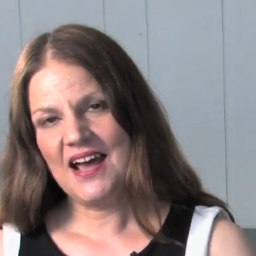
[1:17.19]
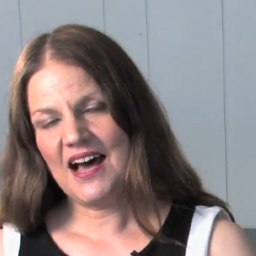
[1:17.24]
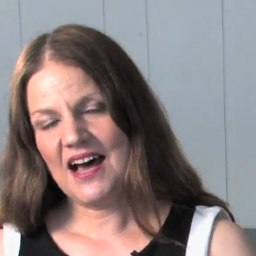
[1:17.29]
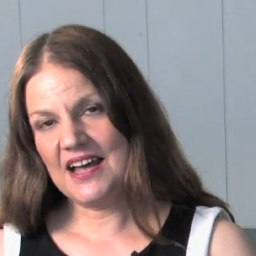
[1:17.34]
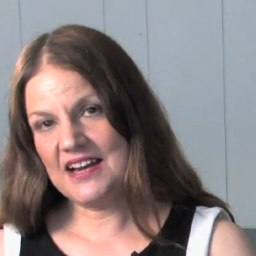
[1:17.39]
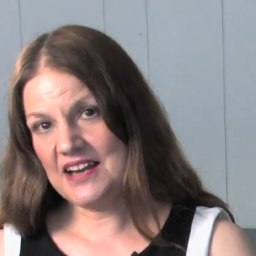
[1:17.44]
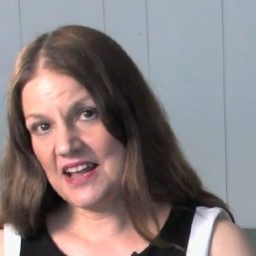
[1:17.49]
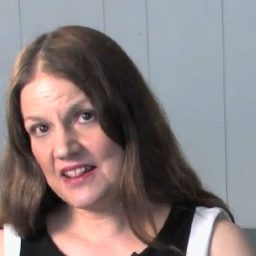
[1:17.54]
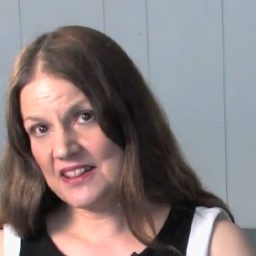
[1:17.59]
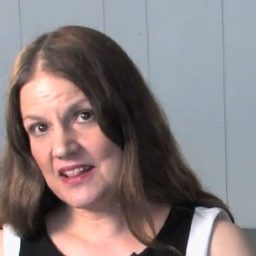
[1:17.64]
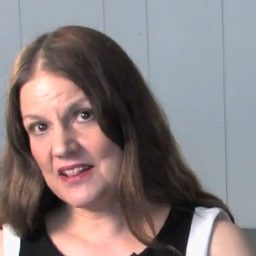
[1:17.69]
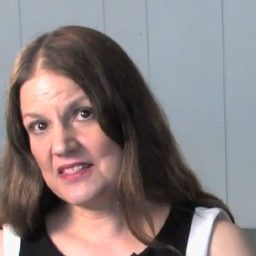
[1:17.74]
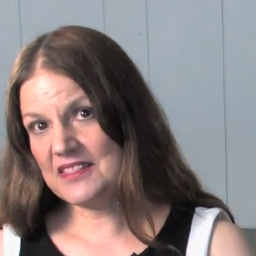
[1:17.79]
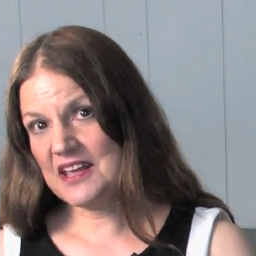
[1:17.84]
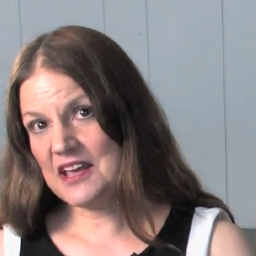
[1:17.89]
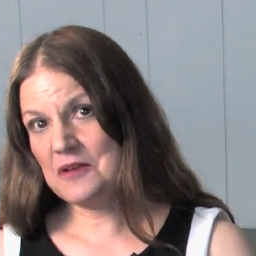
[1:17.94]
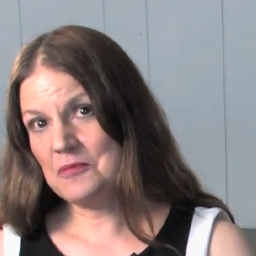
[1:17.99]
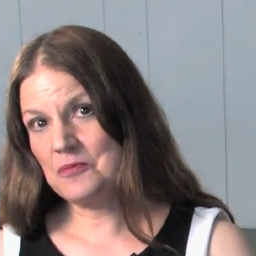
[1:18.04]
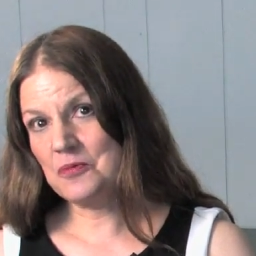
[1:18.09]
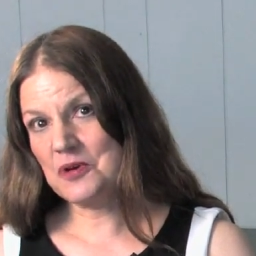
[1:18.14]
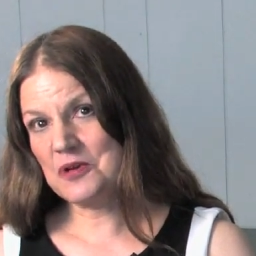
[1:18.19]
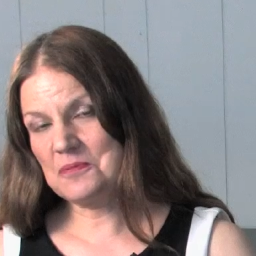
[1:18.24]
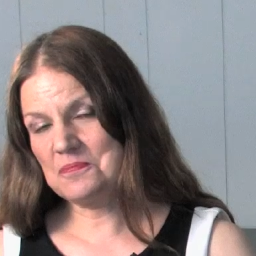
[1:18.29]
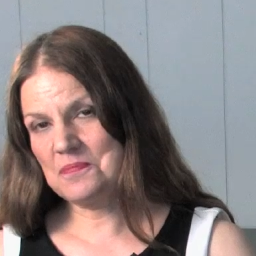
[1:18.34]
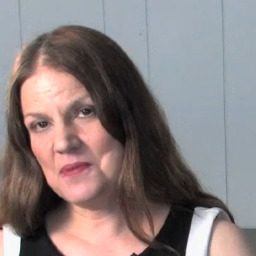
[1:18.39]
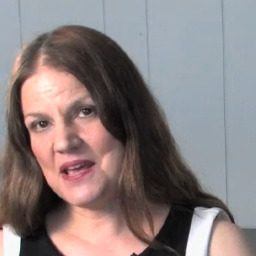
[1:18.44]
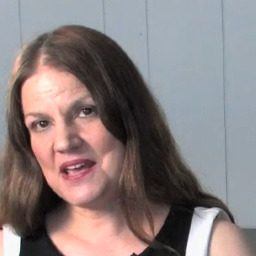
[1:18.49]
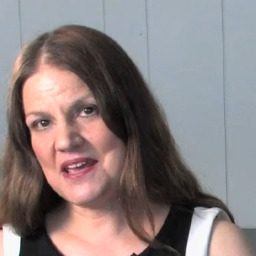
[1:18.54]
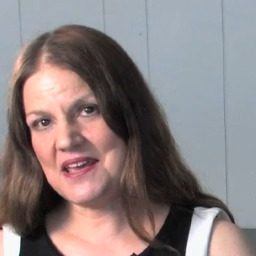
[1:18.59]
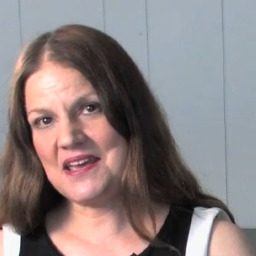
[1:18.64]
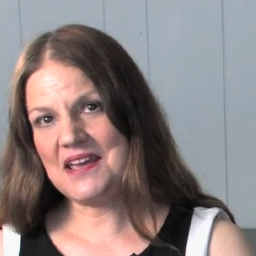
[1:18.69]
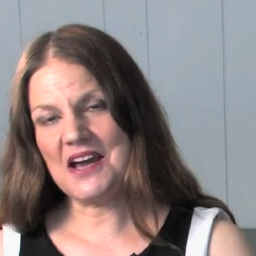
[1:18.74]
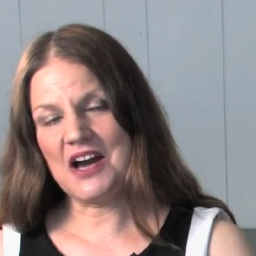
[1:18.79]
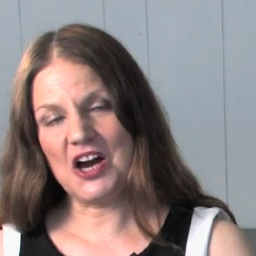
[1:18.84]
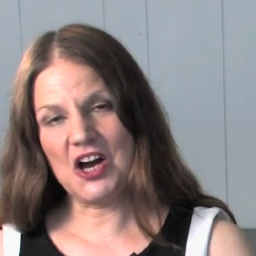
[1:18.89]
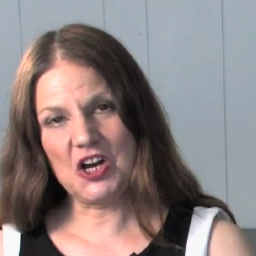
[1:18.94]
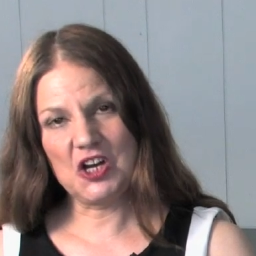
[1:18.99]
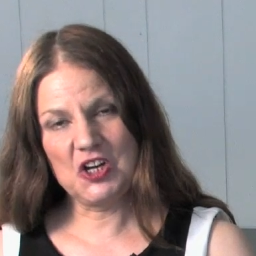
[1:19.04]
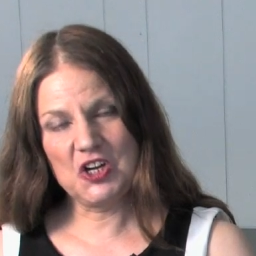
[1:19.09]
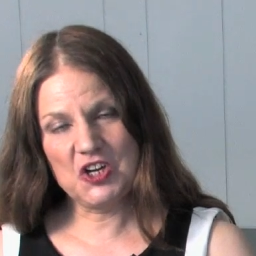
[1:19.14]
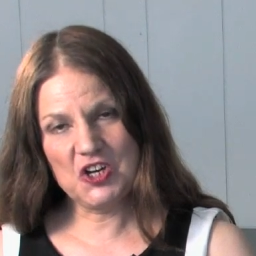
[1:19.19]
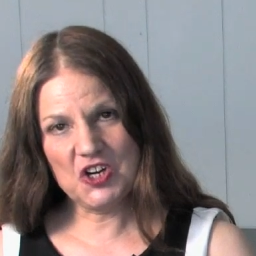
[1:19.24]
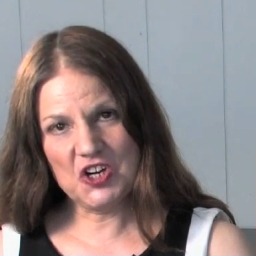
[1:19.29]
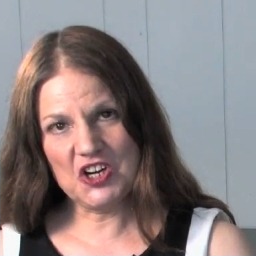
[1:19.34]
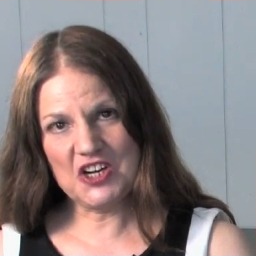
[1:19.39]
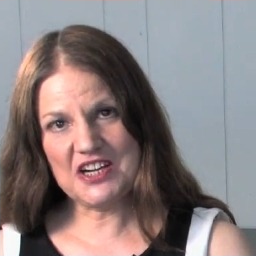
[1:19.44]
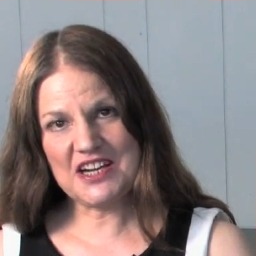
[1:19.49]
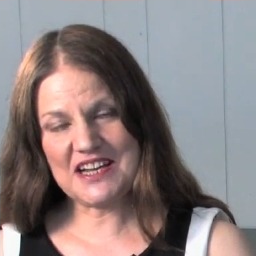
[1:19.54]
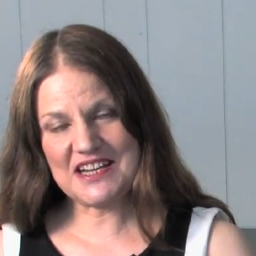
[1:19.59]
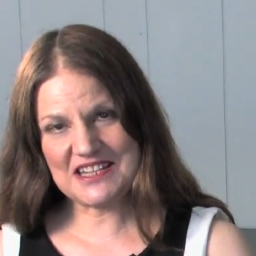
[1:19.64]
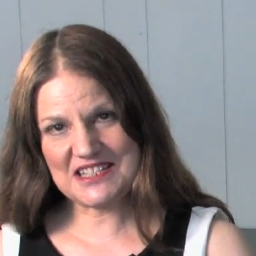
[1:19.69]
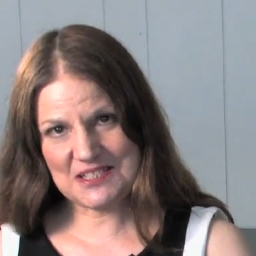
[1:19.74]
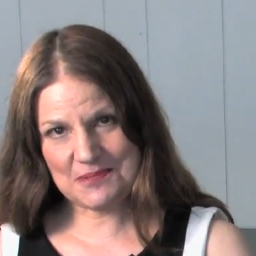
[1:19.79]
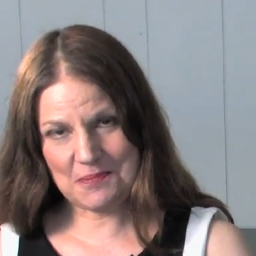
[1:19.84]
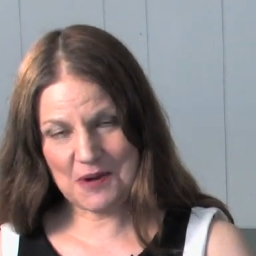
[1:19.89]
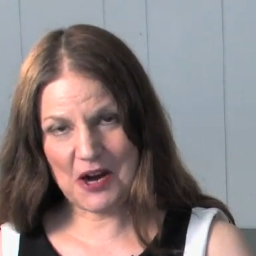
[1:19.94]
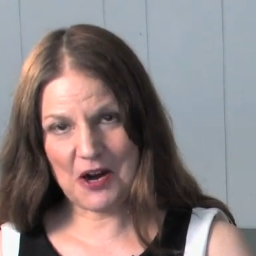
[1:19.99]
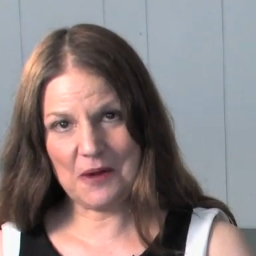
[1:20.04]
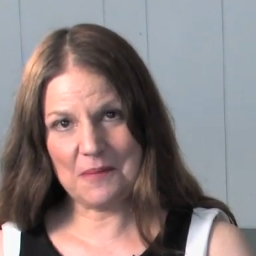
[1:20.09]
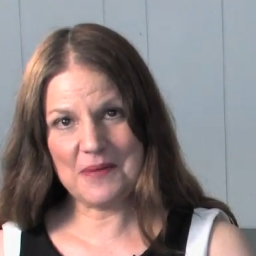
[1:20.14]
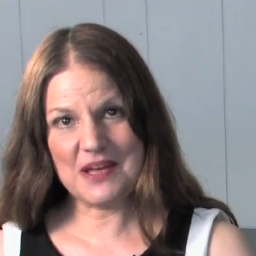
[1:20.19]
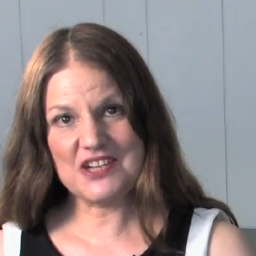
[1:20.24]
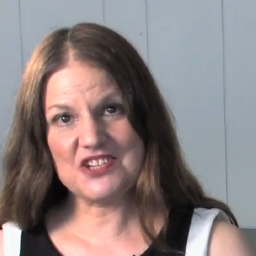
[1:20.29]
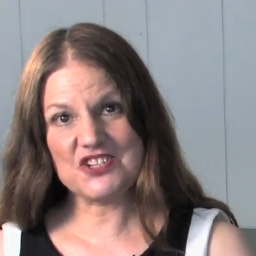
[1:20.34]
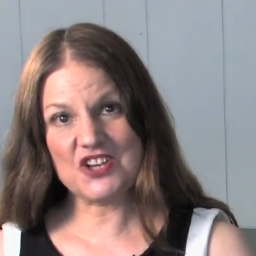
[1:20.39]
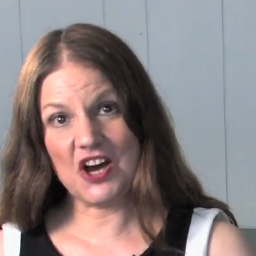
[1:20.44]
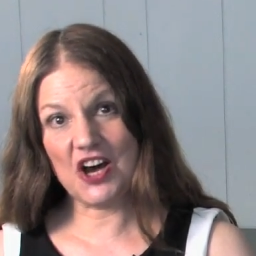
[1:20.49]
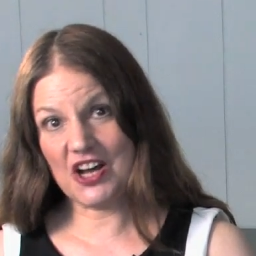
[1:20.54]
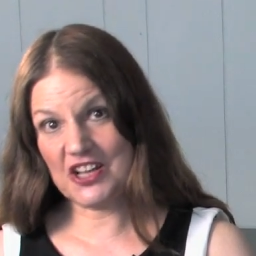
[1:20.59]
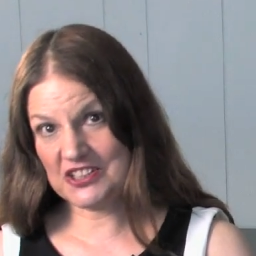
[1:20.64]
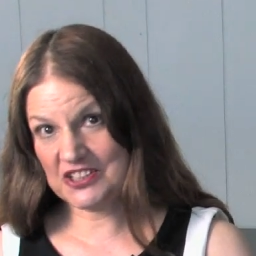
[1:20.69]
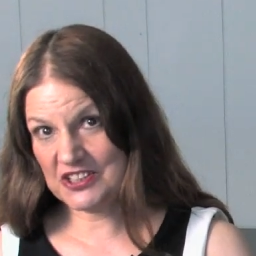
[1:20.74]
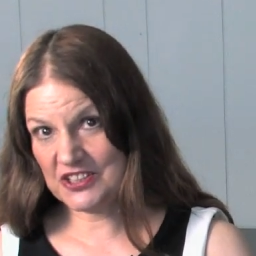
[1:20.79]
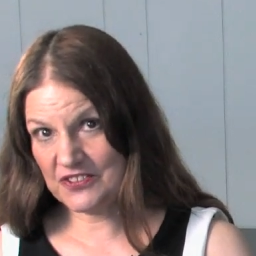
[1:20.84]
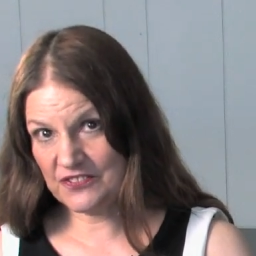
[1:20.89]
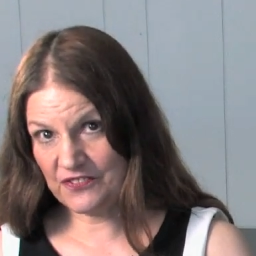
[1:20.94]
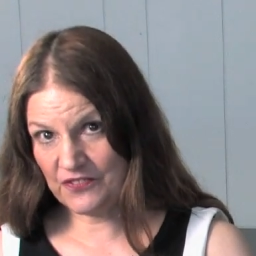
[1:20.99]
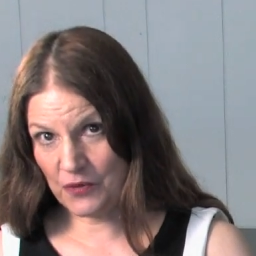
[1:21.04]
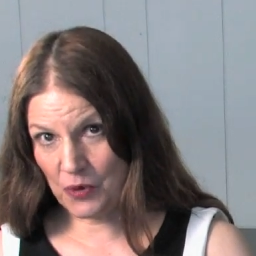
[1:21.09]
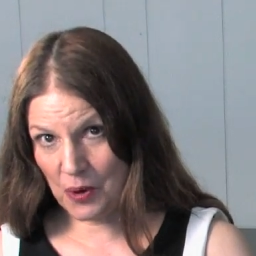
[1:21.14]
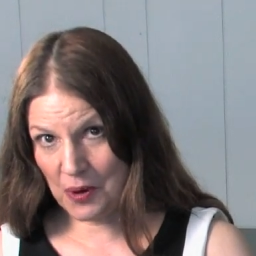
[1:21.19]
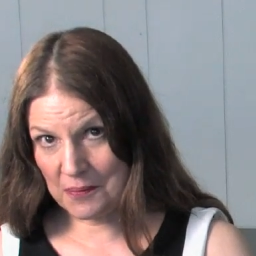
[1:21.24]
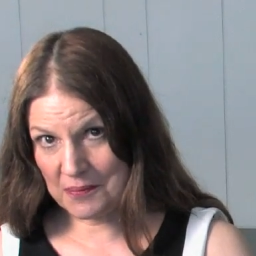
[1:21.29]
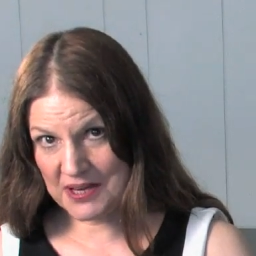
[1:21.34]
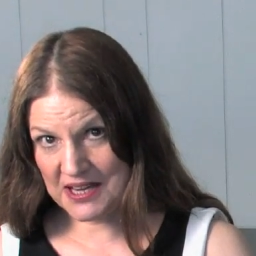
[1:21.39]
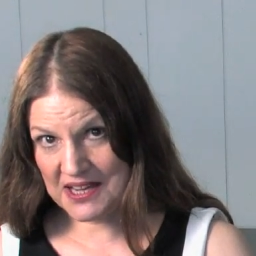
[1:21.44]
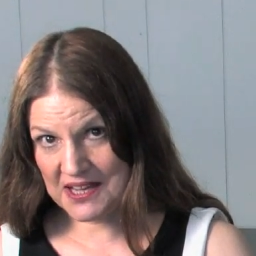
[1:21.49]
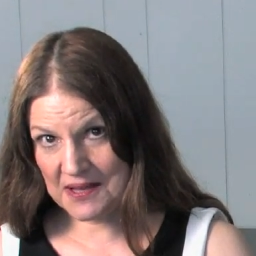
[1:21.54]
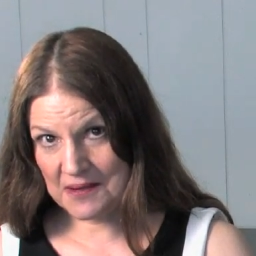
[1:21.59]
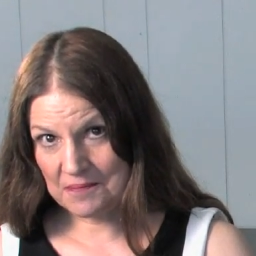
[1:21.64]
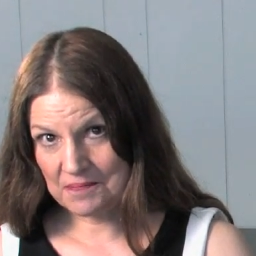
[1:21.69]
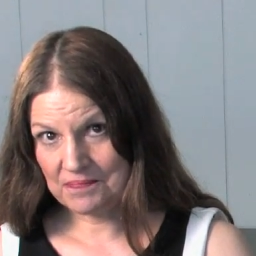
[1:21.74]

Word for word: Another thing would be a good experiment on conformity.